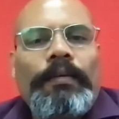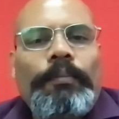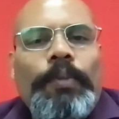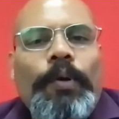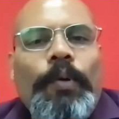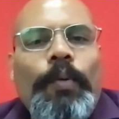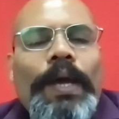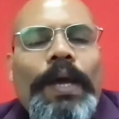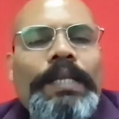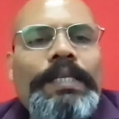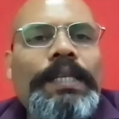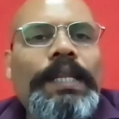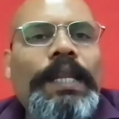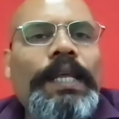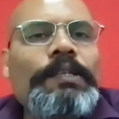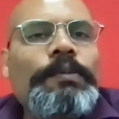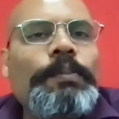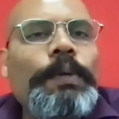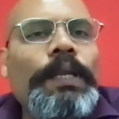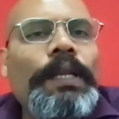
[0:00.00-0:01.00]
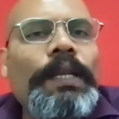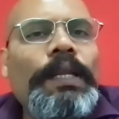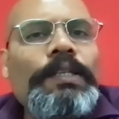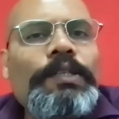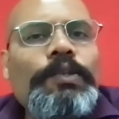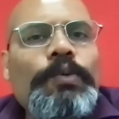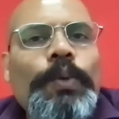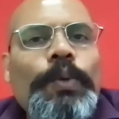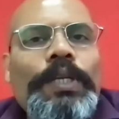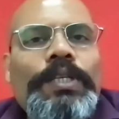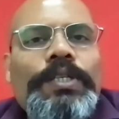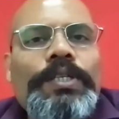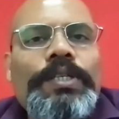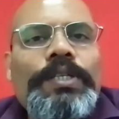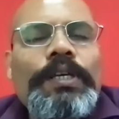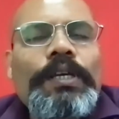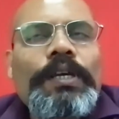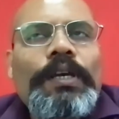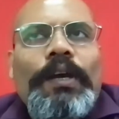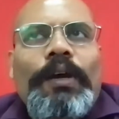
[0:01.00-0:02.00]
provides an experience
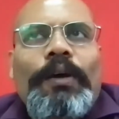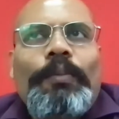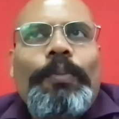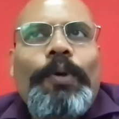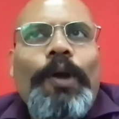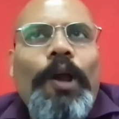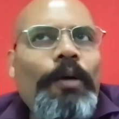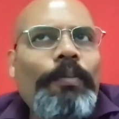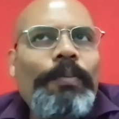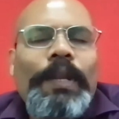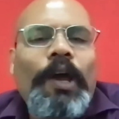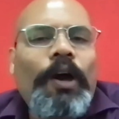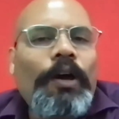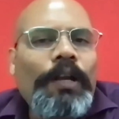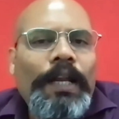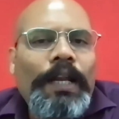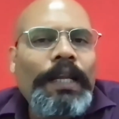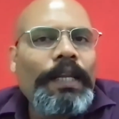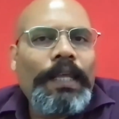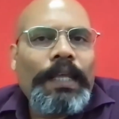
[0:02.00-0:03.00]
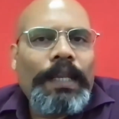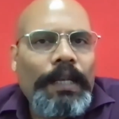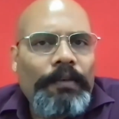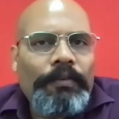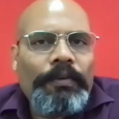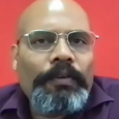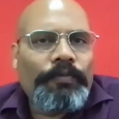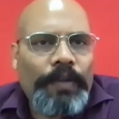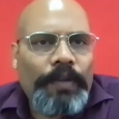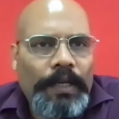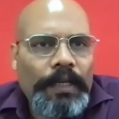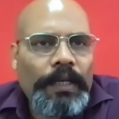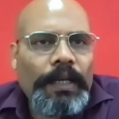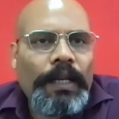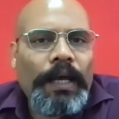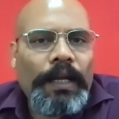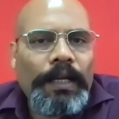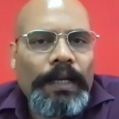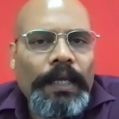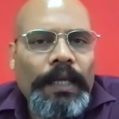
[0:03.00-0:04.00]
which probably online can never fill it.
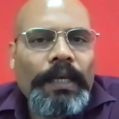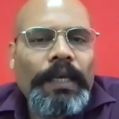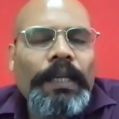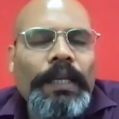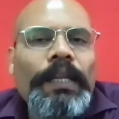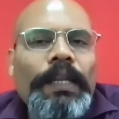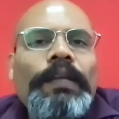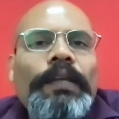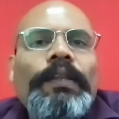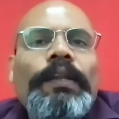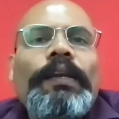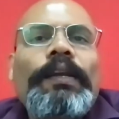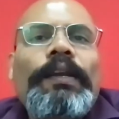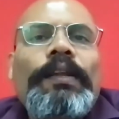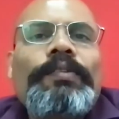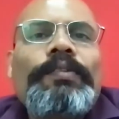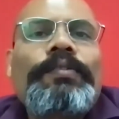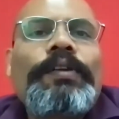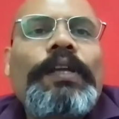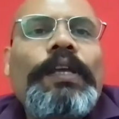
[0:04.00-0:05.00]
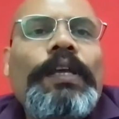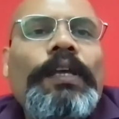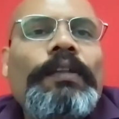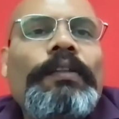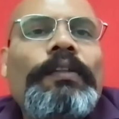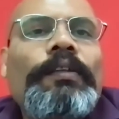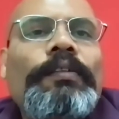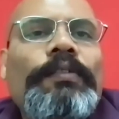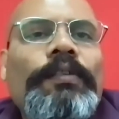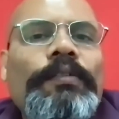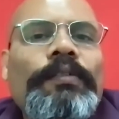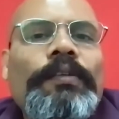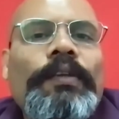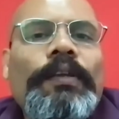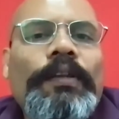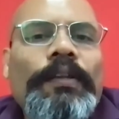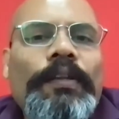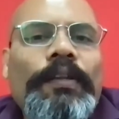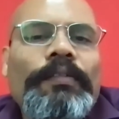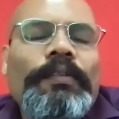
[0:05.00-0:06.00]
Unlike any other industry, this is
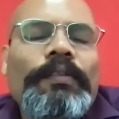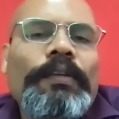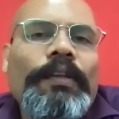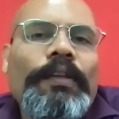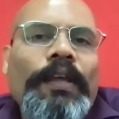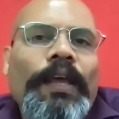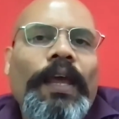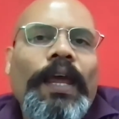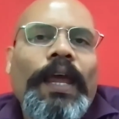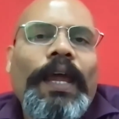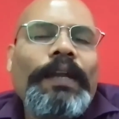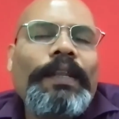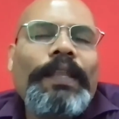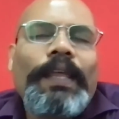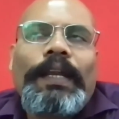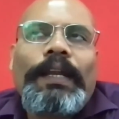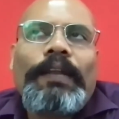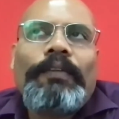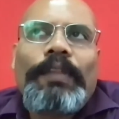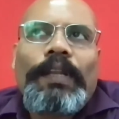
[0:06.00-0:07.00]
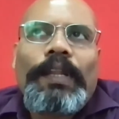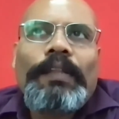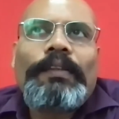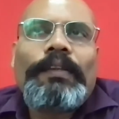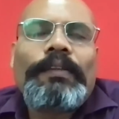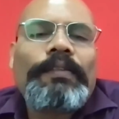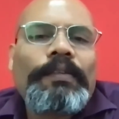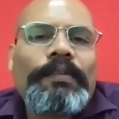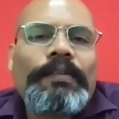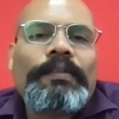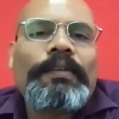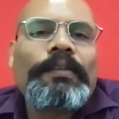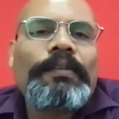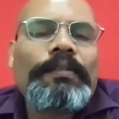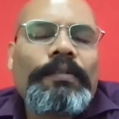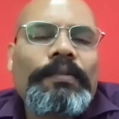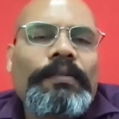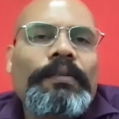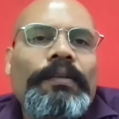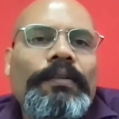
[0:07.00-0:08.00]
at the end of the day, this
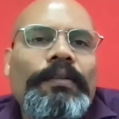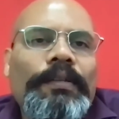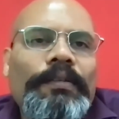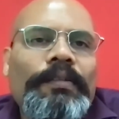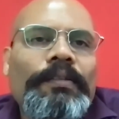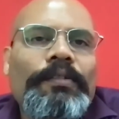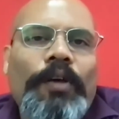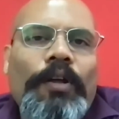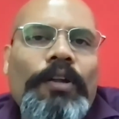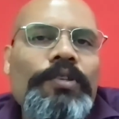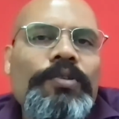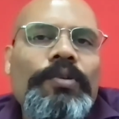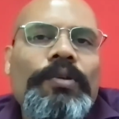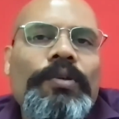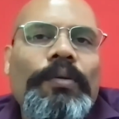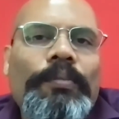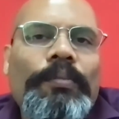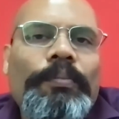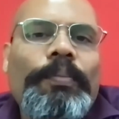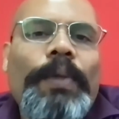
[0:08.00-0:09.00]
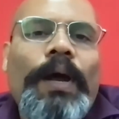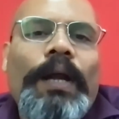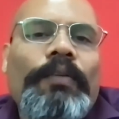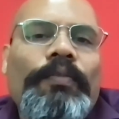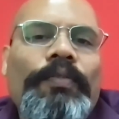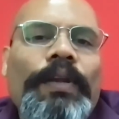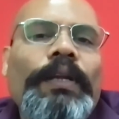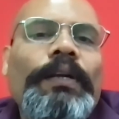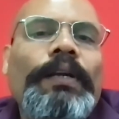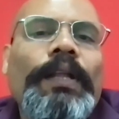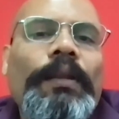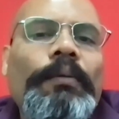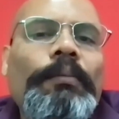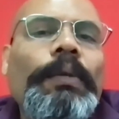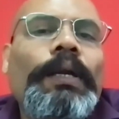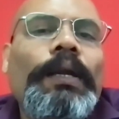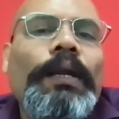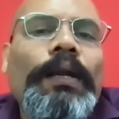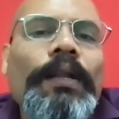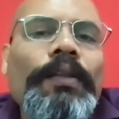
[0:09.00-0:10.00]
is also a part of
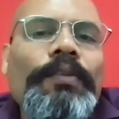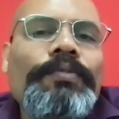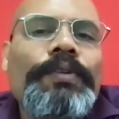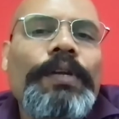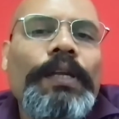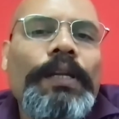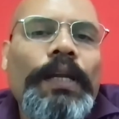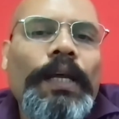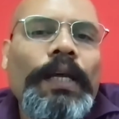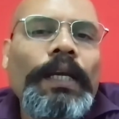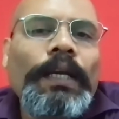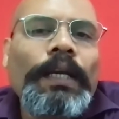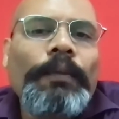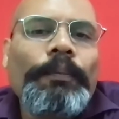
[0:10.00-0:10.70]
entertainment industry, right?